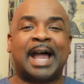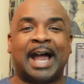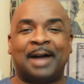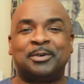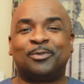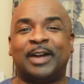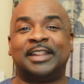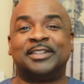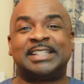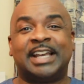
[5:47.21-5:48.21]
I would
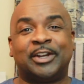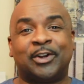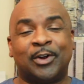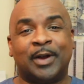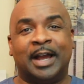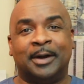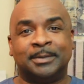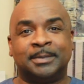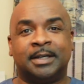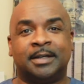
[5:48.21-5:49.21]
rather take her out
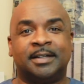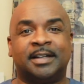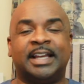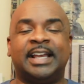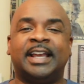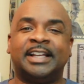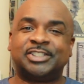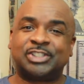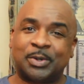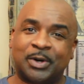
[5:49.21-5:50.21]
and
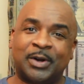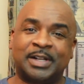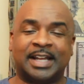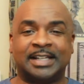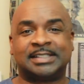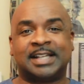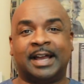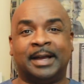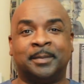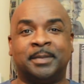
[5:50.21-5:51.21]
show her a nice
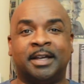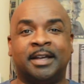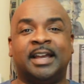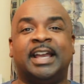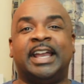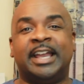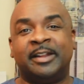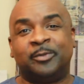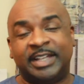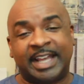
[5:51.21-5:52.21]
time
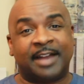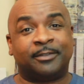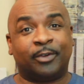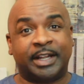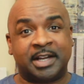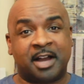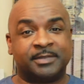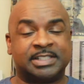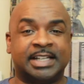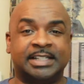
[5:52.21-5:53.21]
and we have great
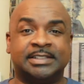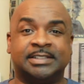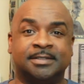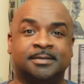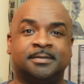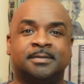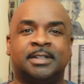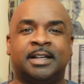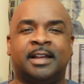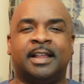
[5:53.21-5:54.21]
conversation
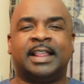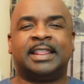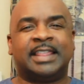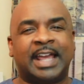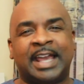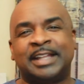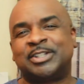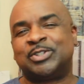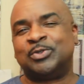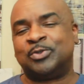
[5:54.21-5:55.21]
than
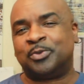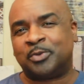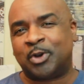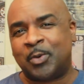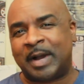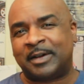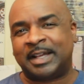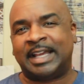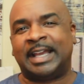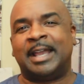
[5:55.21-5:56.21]
to go out
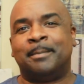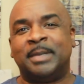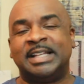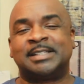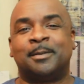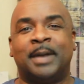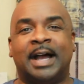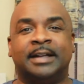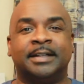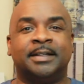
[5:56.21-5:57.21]
here and meet
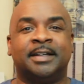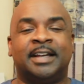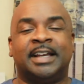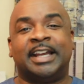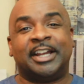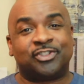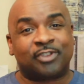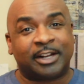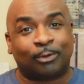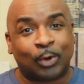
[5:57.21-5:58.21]
somebody and
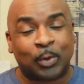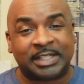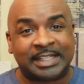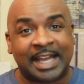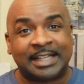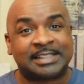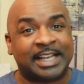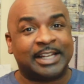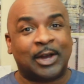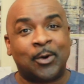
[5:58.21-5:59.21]
try to roll the dice
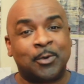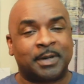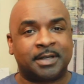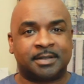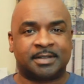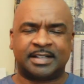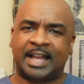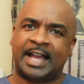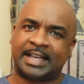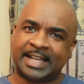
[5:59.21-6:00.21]
and hope
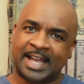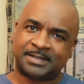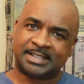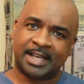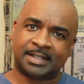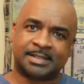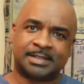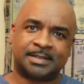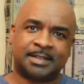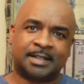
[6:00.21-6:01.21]
I can have sex.
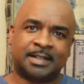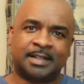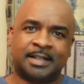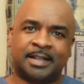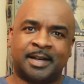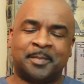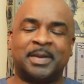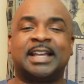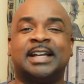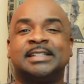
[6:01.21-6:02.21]

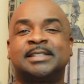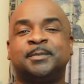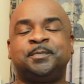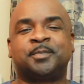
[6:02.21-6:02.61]
Because